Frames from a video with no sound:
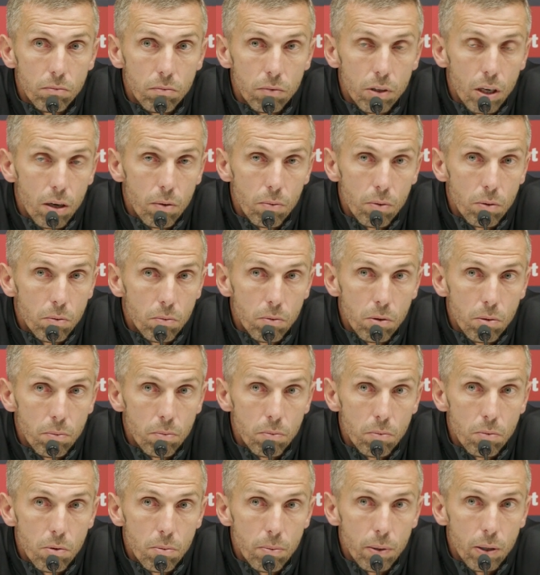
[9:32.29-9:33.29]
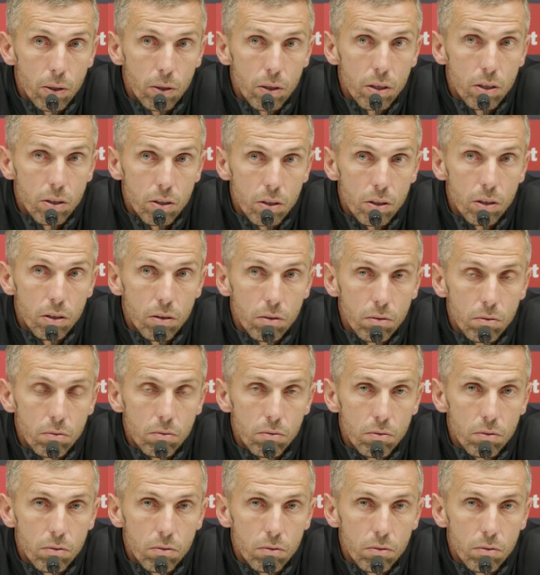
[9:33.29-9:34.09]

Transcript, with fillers: yeah, we'll, we'll, we'll be looking to,